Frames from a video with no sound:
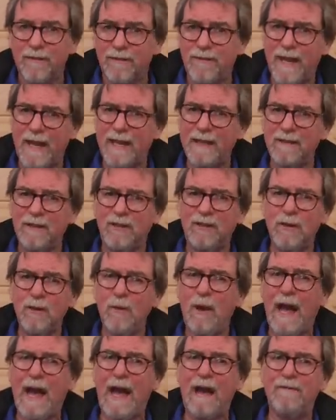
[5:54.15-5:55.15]
then
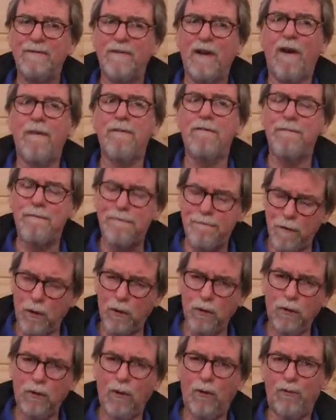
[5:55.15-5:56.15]
you have a
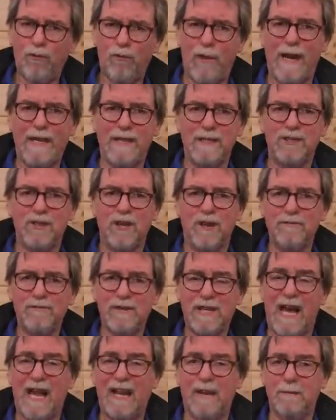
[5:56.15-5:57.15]
full range of
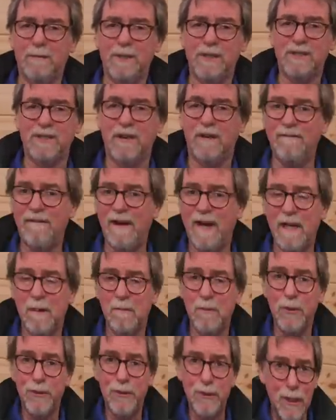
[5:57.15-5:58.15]
calibres
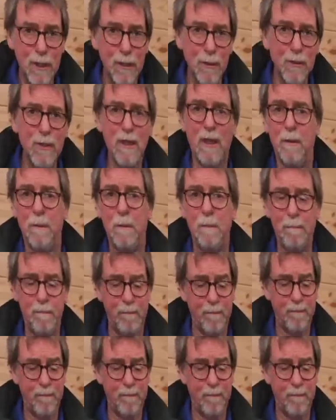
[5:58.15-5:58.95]
available to you,